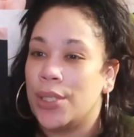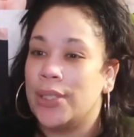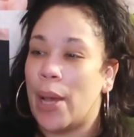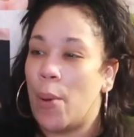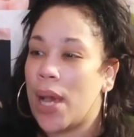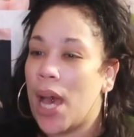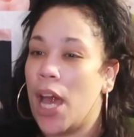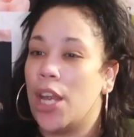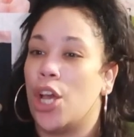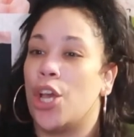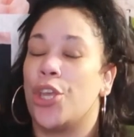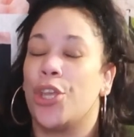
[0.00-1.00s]
Then What
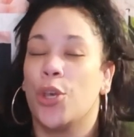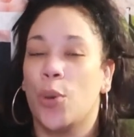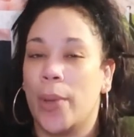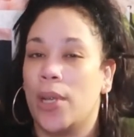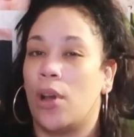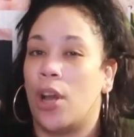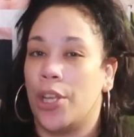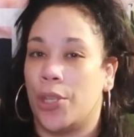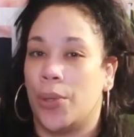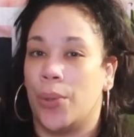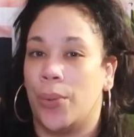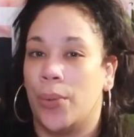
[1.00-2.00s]
kind of human are
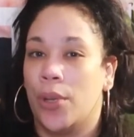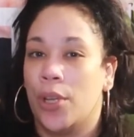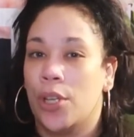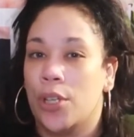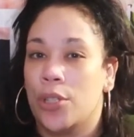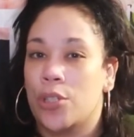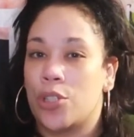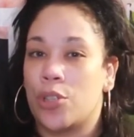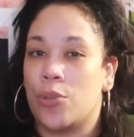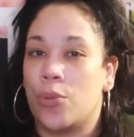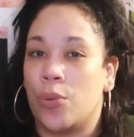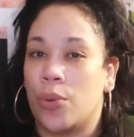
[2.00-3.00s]
you
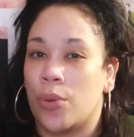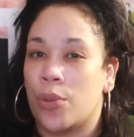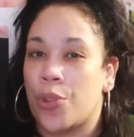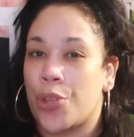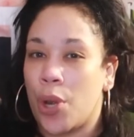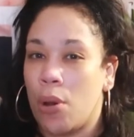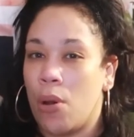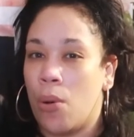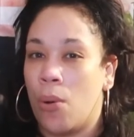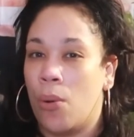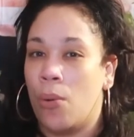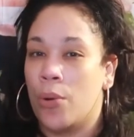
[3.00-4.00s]
to
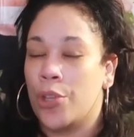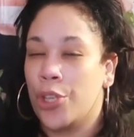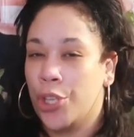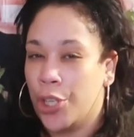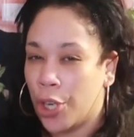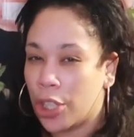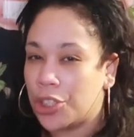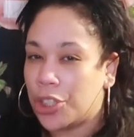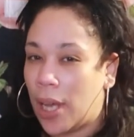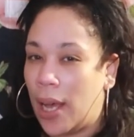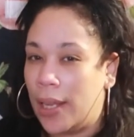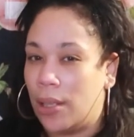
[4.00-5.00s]
throw your
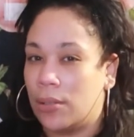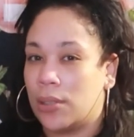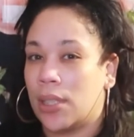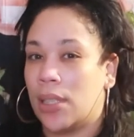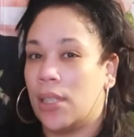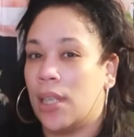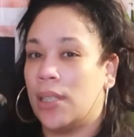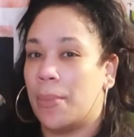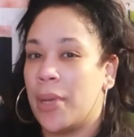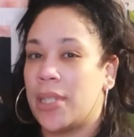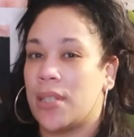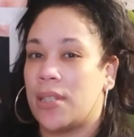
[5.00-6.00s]
child in the
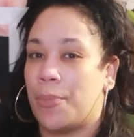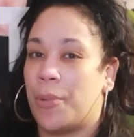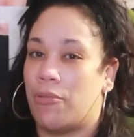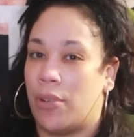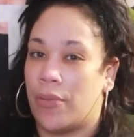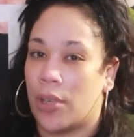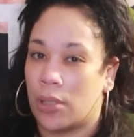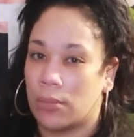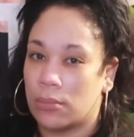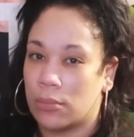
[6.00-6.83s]
Mississippi River?